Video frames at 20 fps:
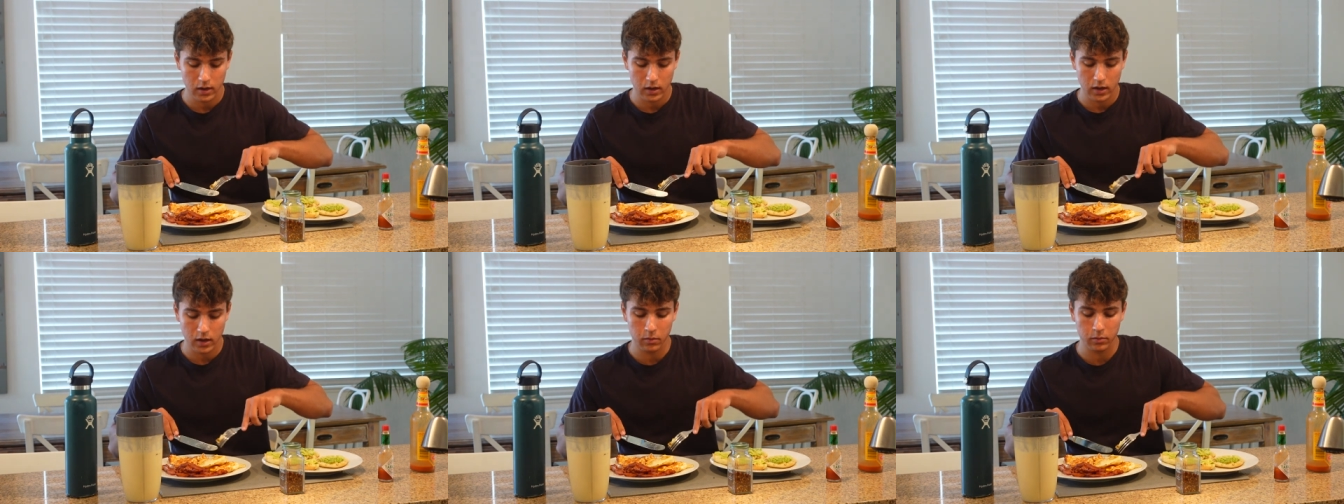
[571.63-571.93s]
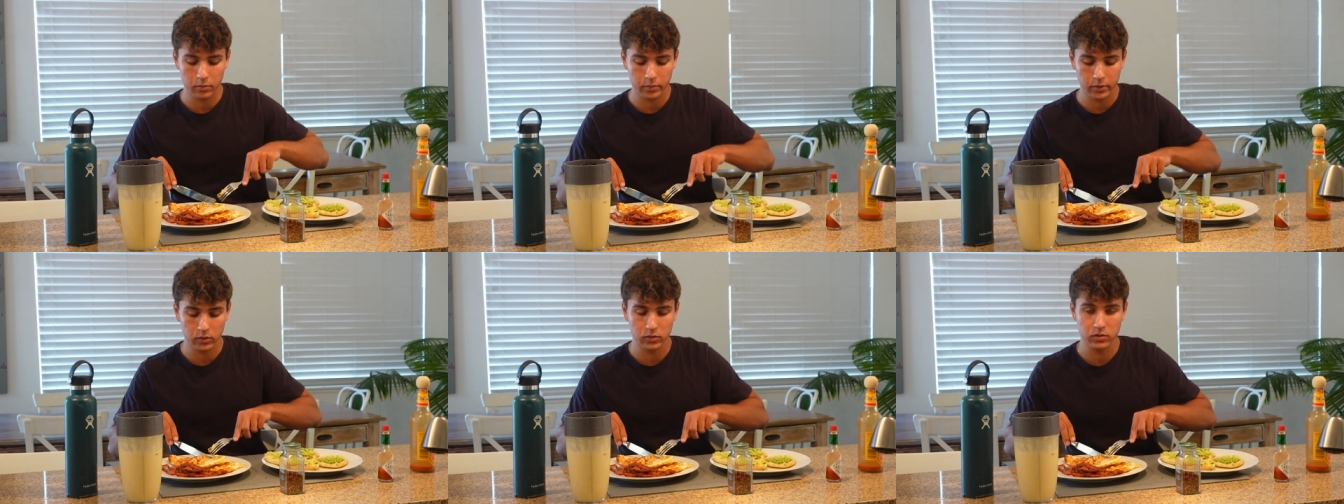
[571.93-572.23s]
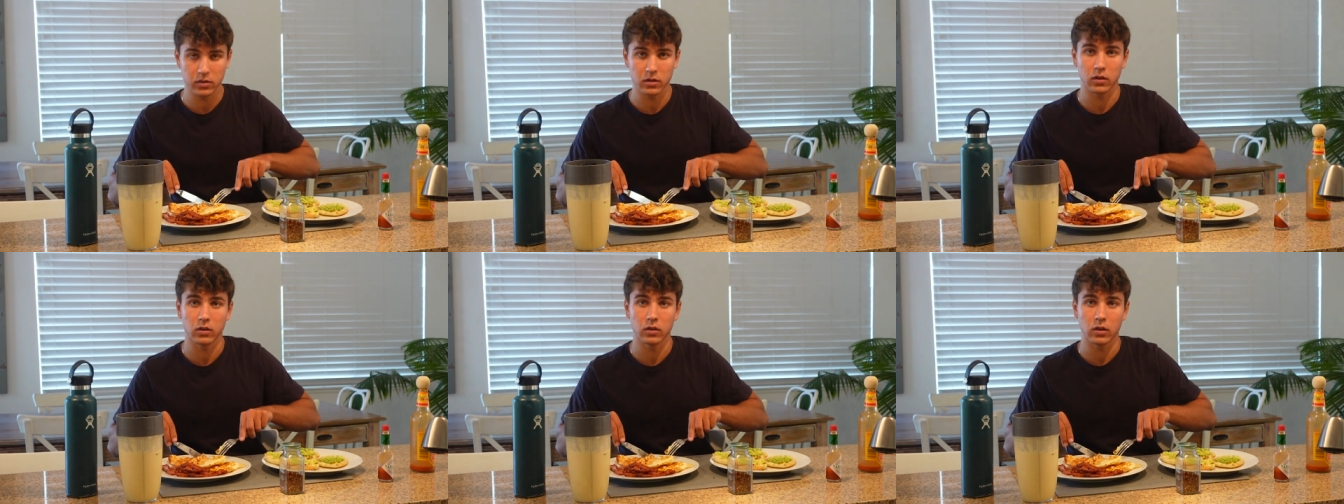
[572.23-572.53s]
I'm gonna be
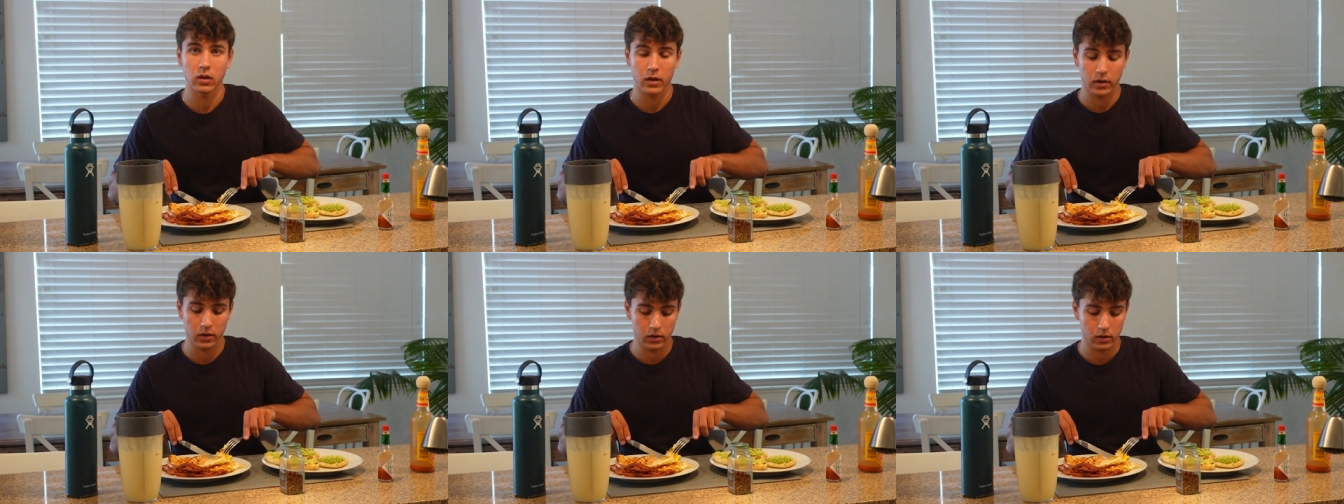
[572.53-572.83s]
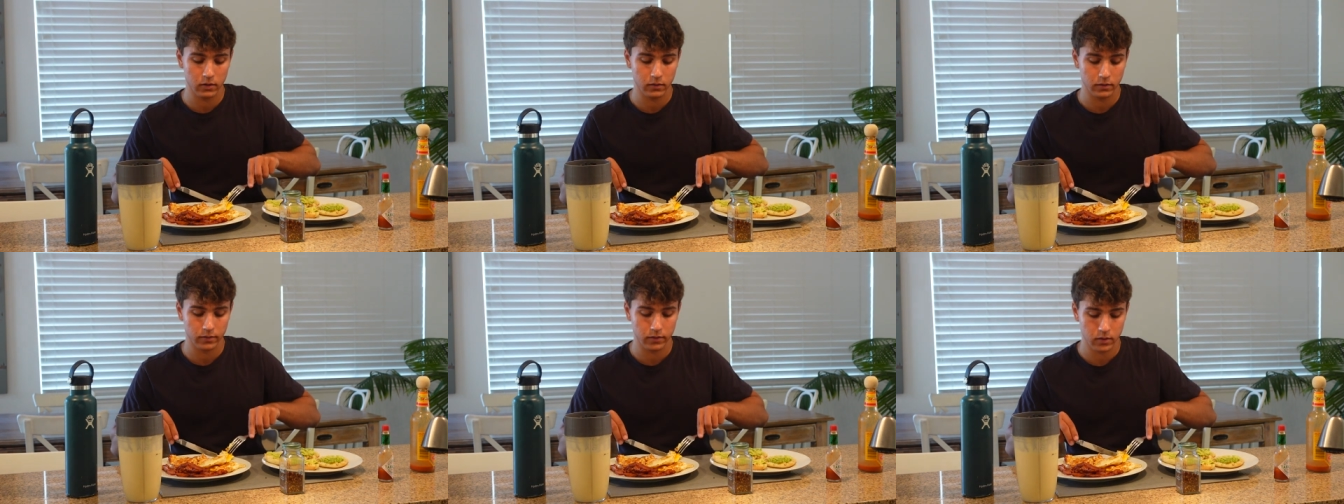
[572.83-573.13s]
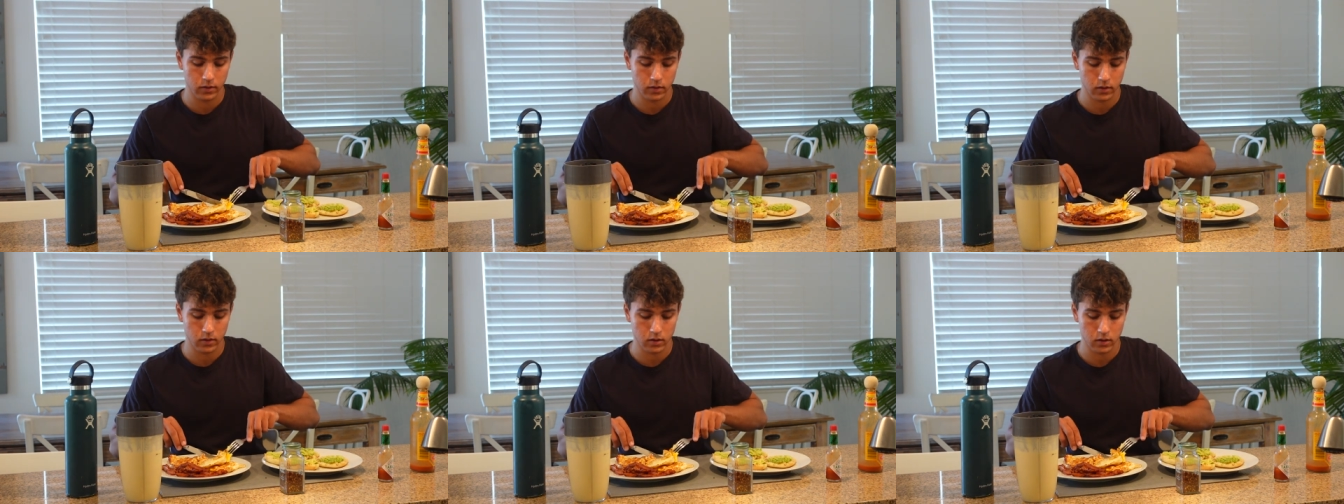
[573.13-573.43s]
losing a lot of
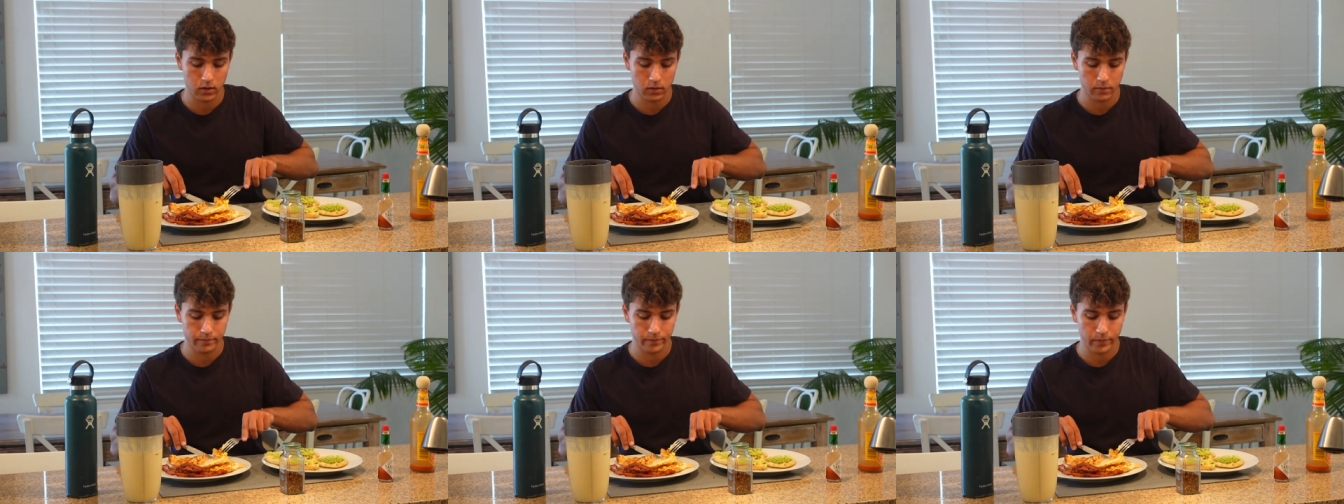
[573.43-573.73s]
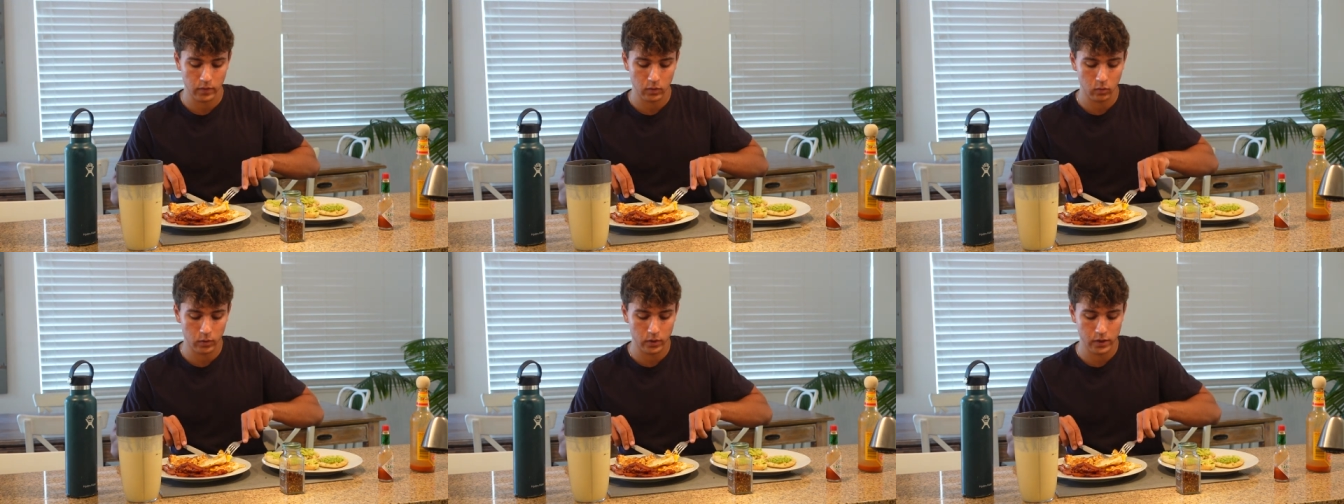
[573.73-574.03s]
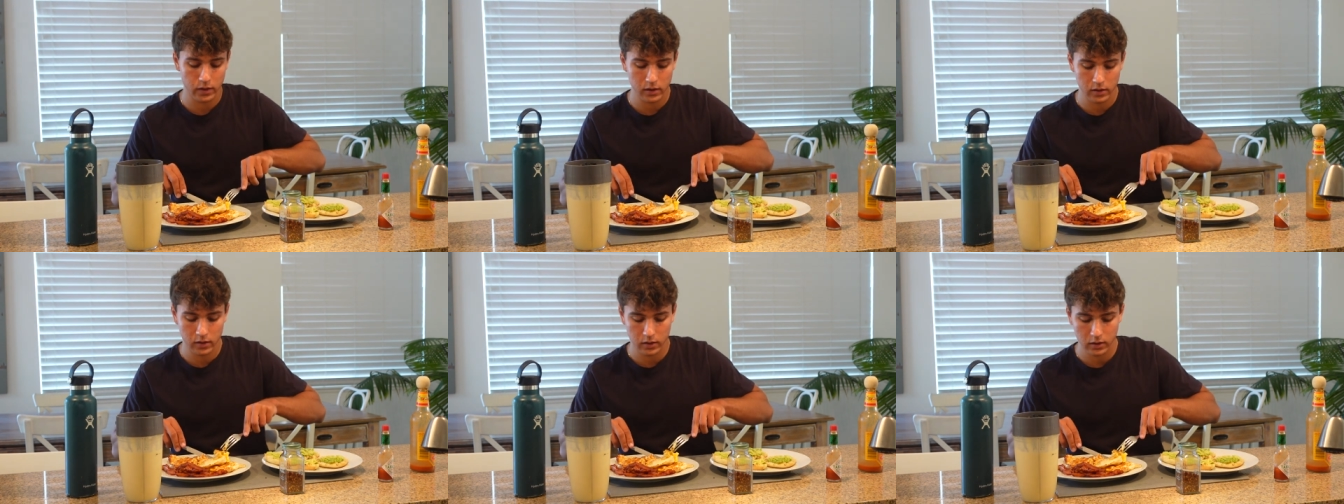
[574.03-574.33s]
um,
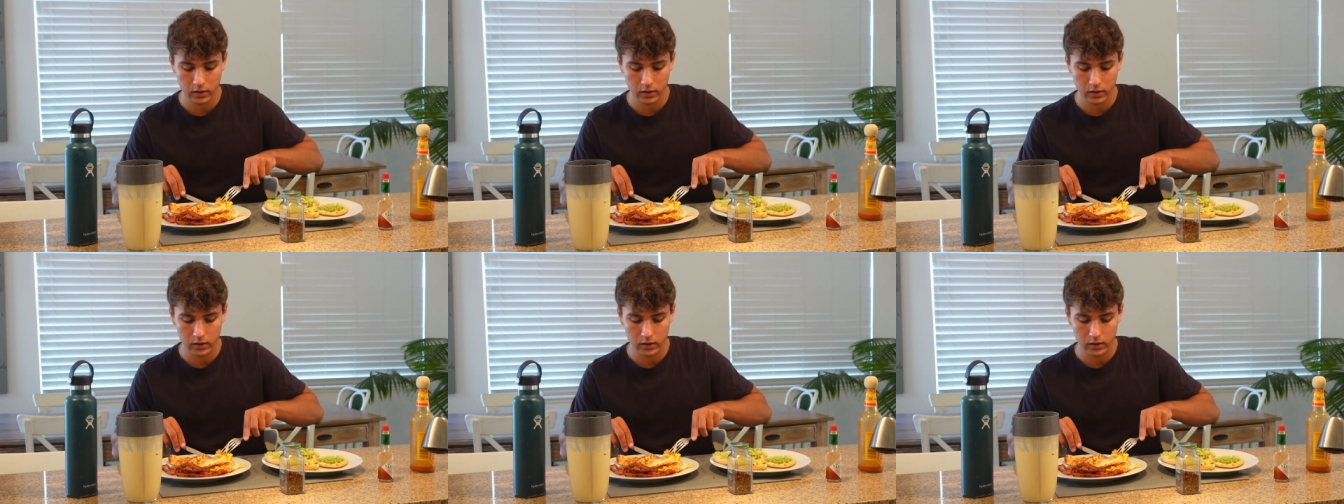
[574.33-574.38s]
weight.